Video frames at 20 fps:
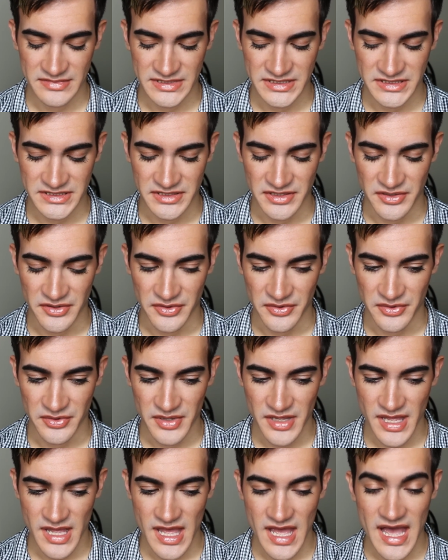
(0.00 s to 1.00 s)
So
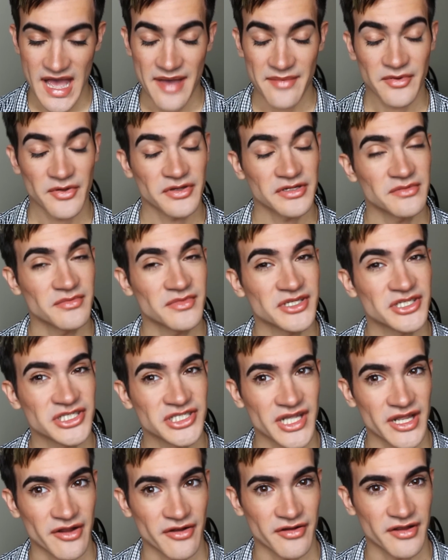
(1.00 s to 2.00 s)
I'm going to be
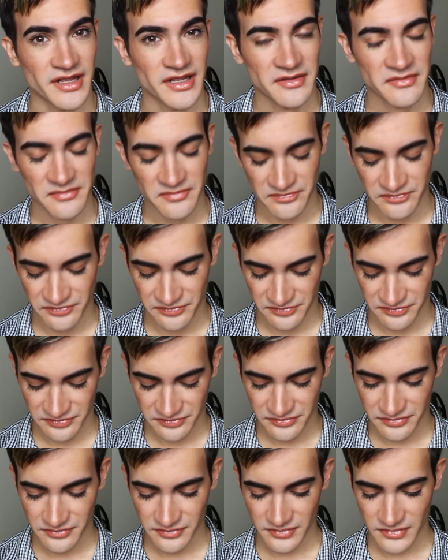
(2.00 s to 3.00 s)
sharing
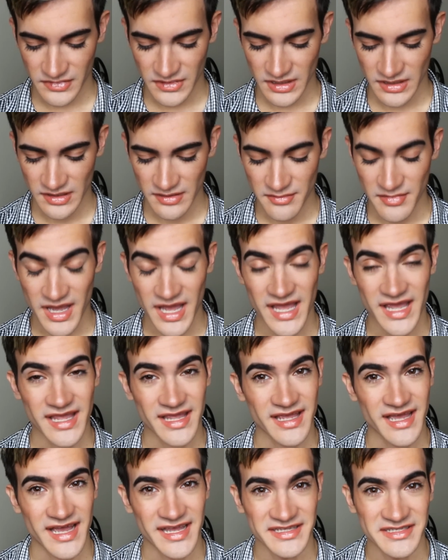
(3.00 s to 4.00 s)

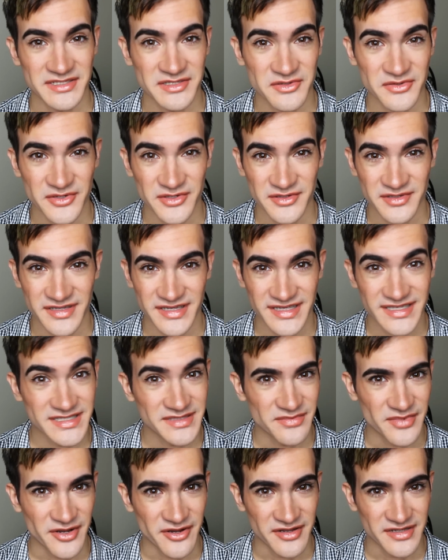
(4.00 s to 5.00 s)
my high school
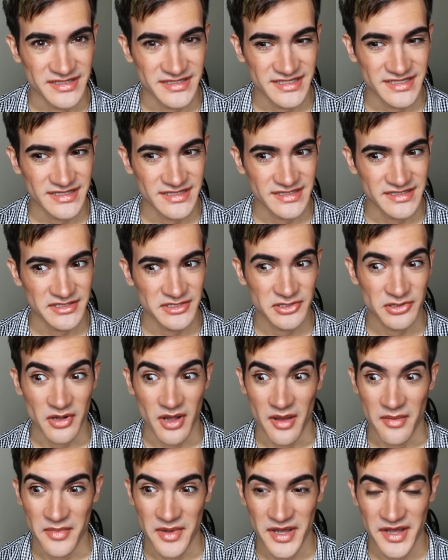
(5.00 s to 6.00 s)
experiences in
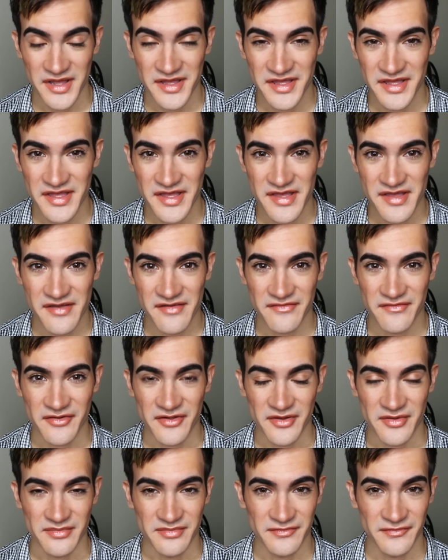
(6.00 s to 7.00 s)
drama
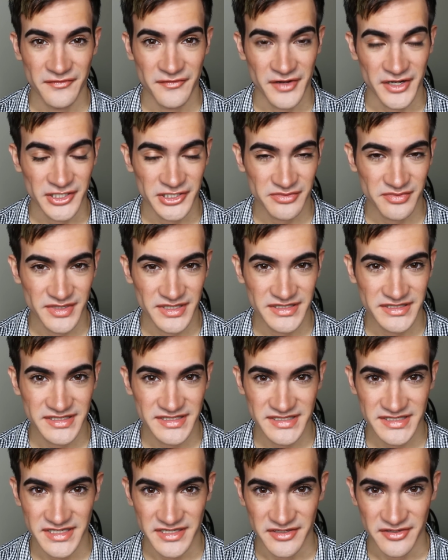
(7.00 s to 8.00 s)
from freshman
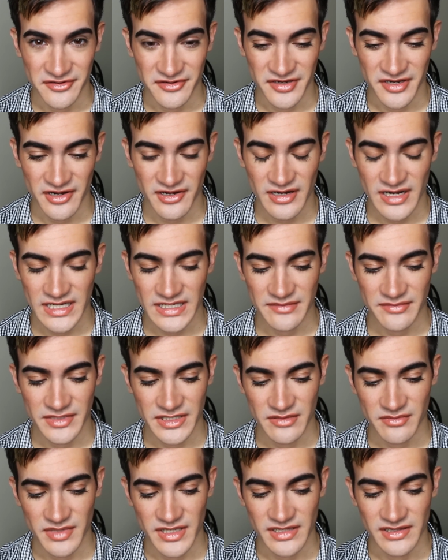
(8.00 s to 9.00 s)
to senior year, and I'm
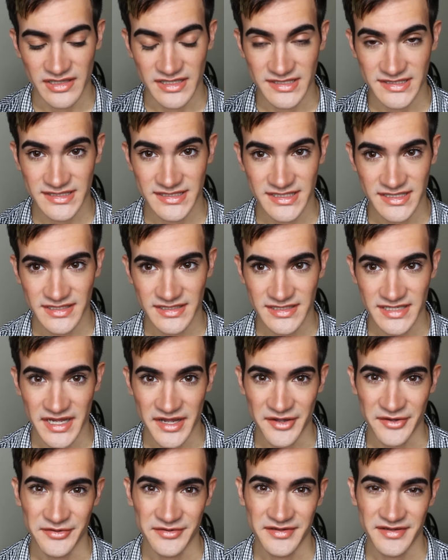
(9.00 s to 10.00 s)
going to be listing
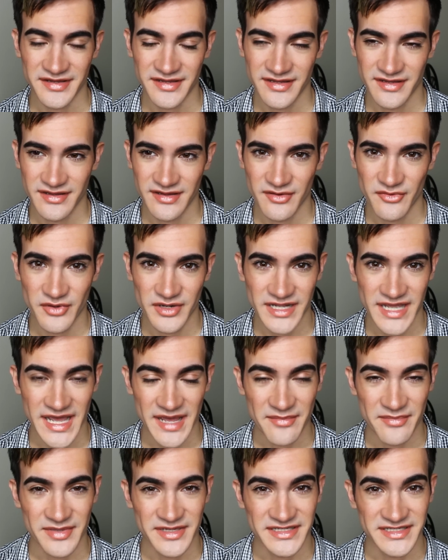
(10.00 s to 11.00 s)
down what
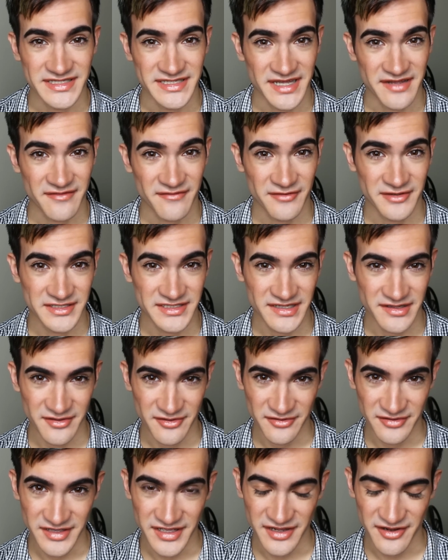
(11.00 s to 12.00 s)
happened in every
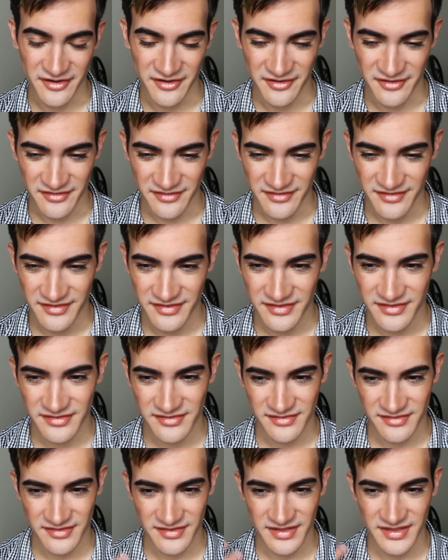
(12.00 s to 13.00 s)
single year
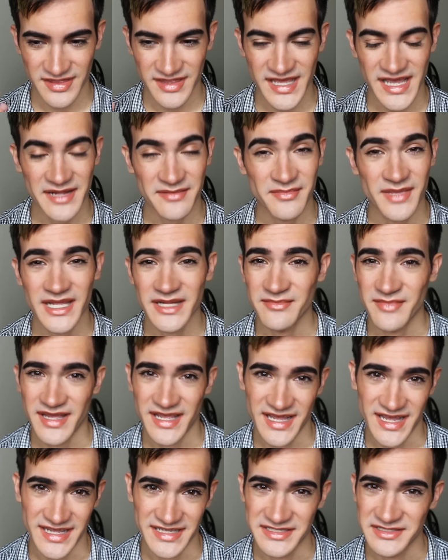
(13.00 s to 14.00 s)
that made my
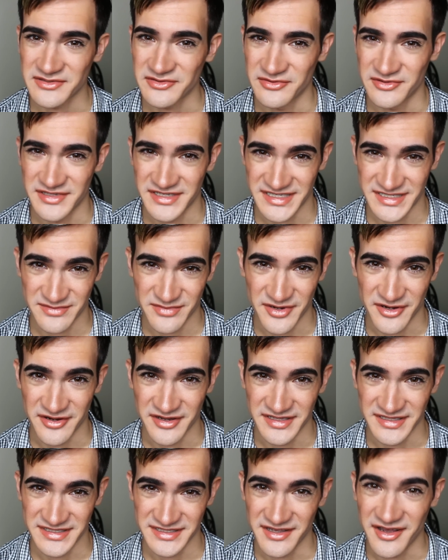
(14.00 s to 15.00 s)
high school
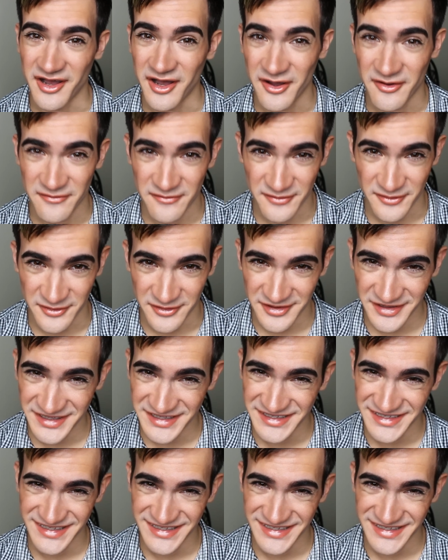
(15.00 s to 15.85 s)
experience awful,